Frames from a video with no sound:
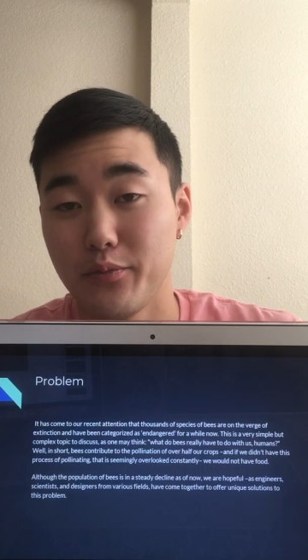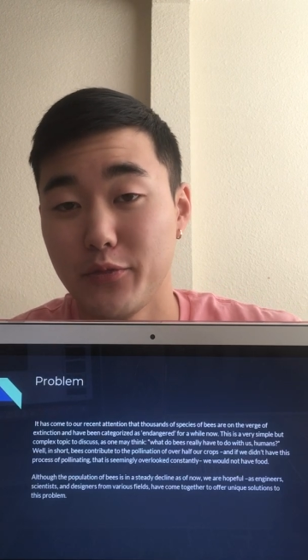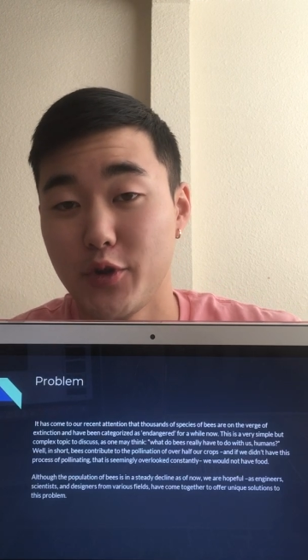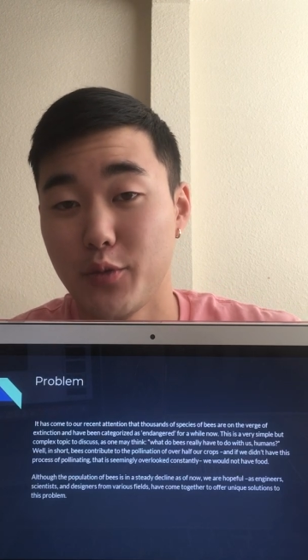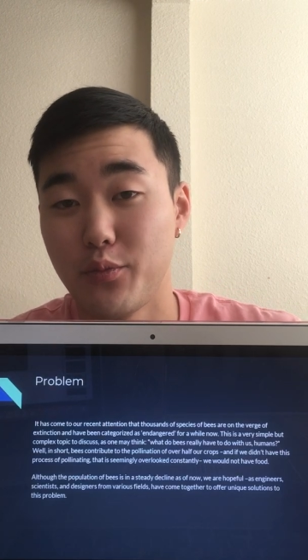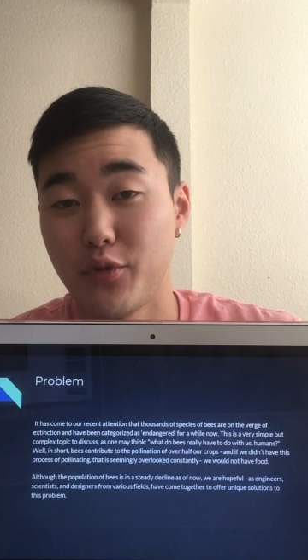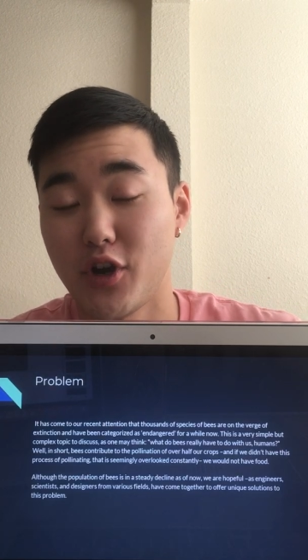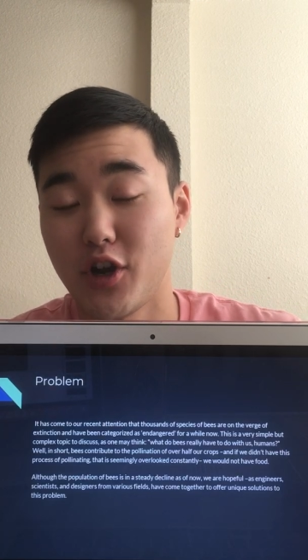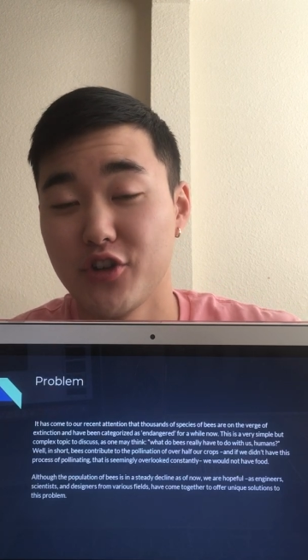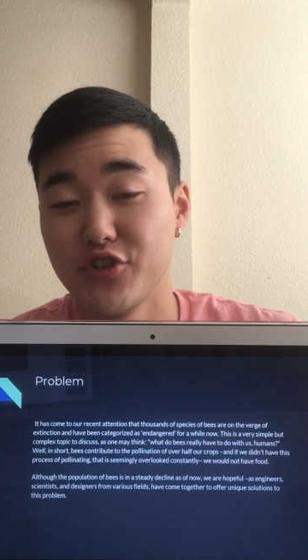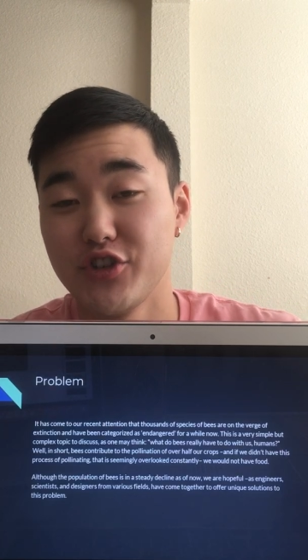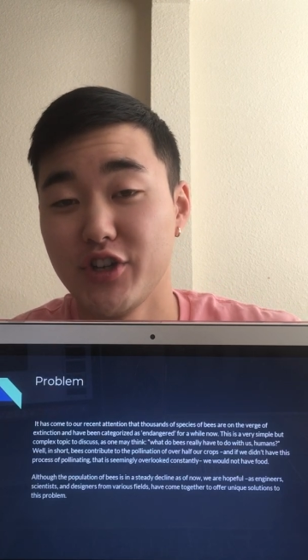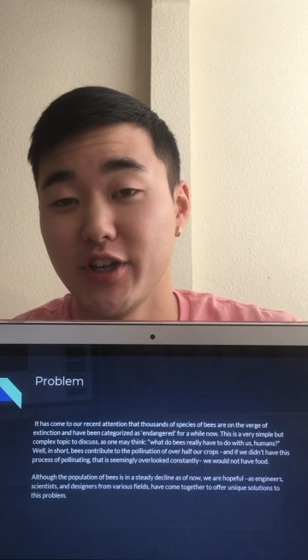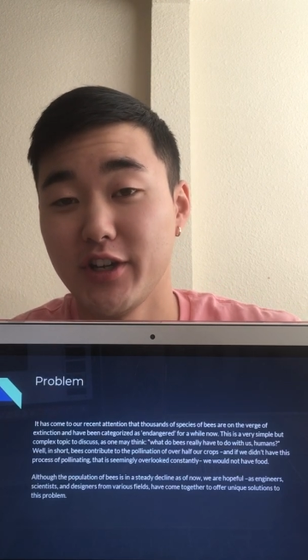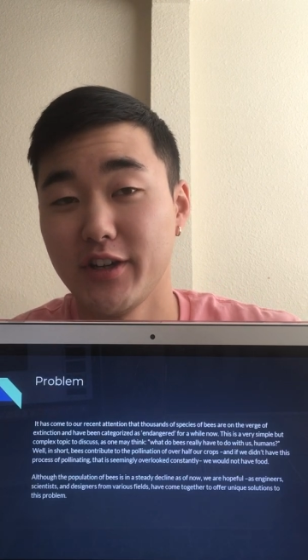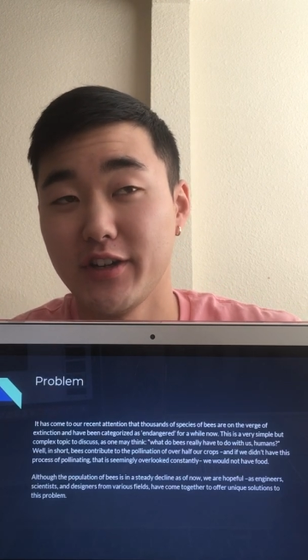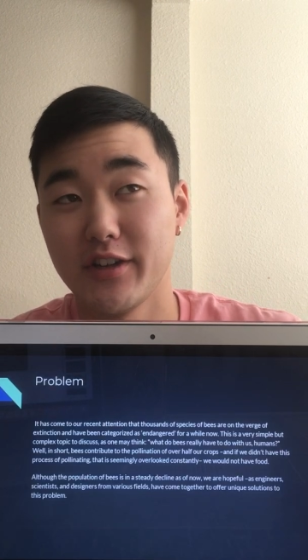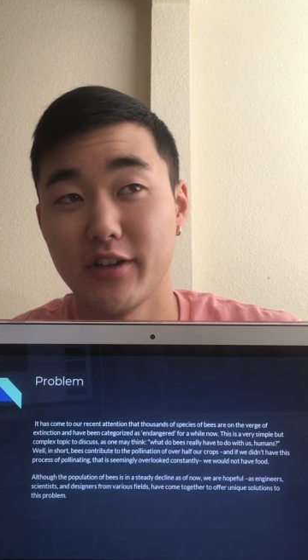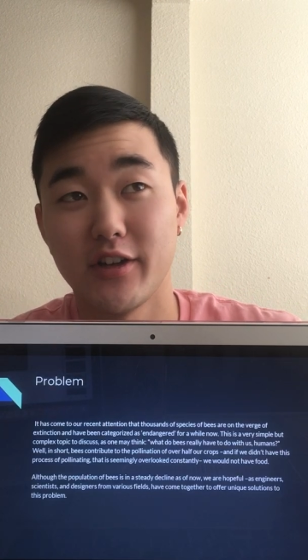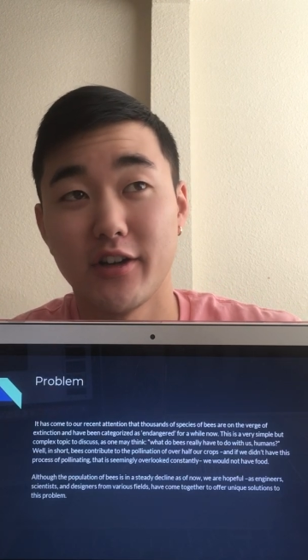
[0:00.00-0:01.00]
the
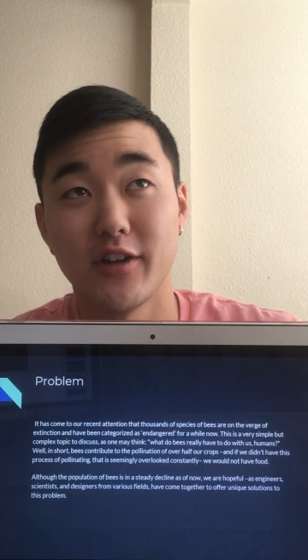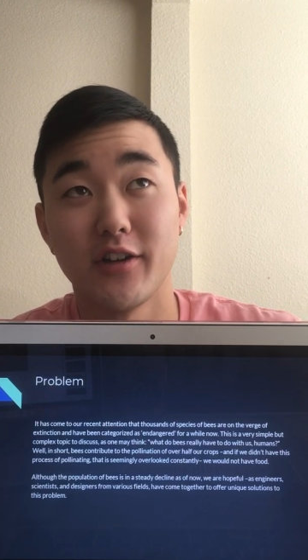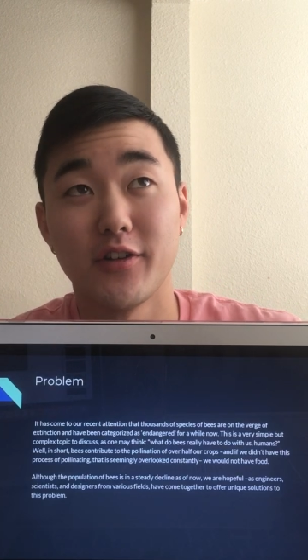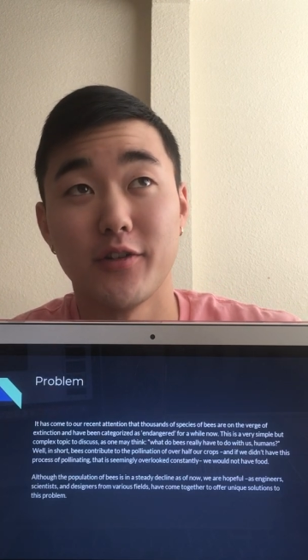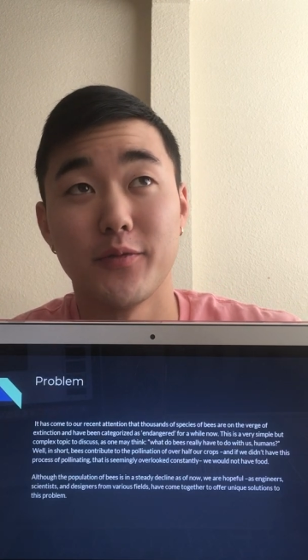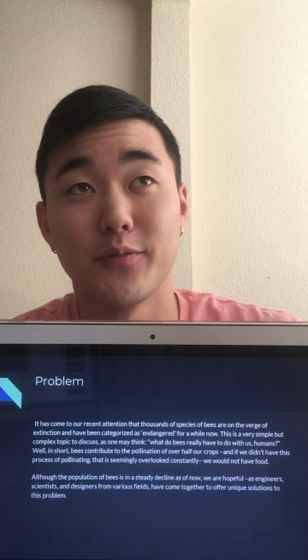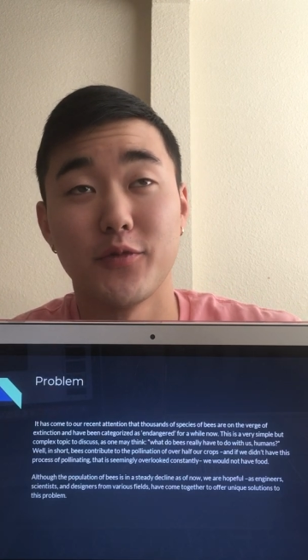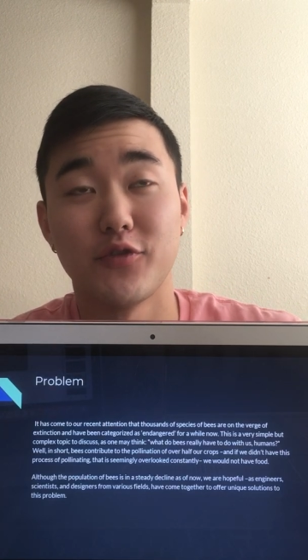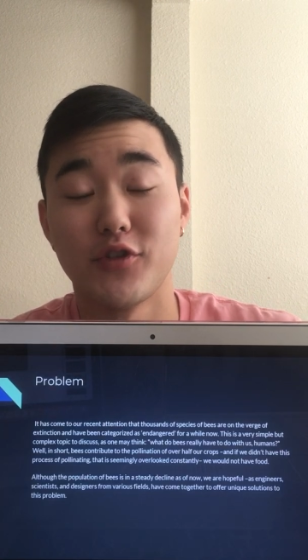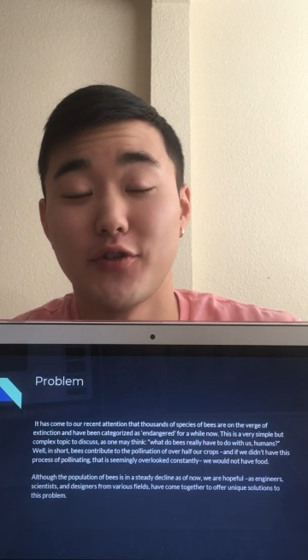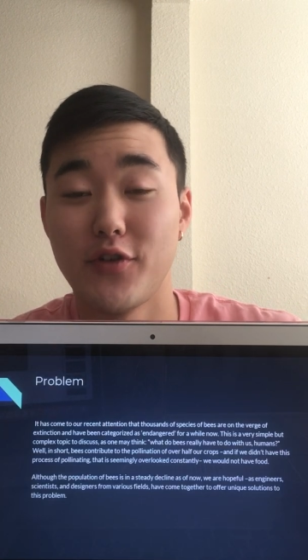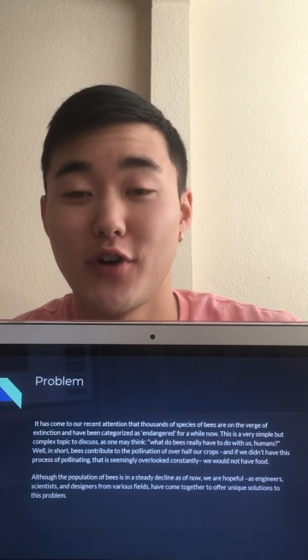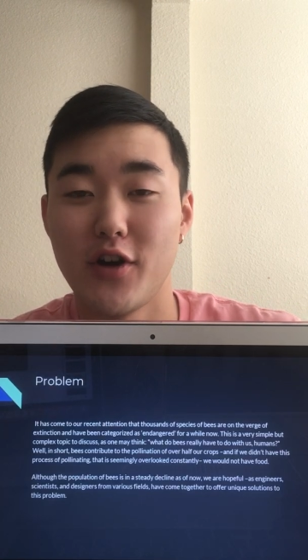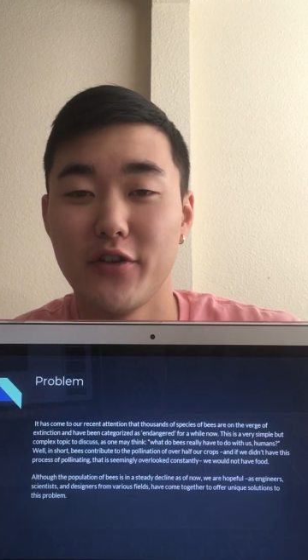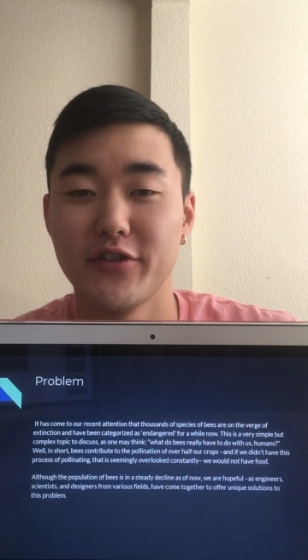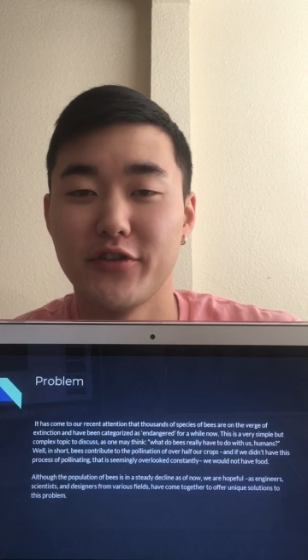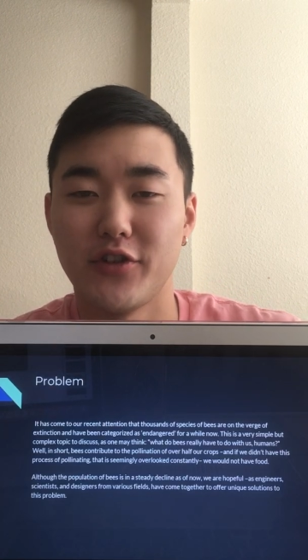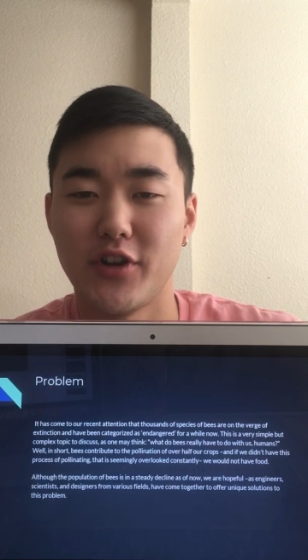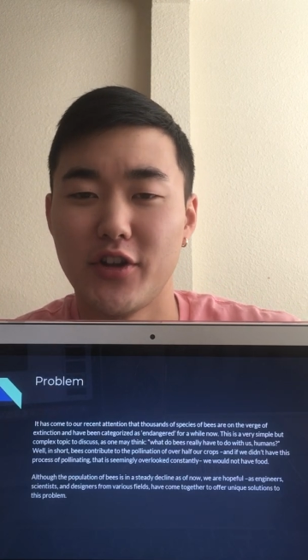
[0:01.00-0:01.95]
project revolves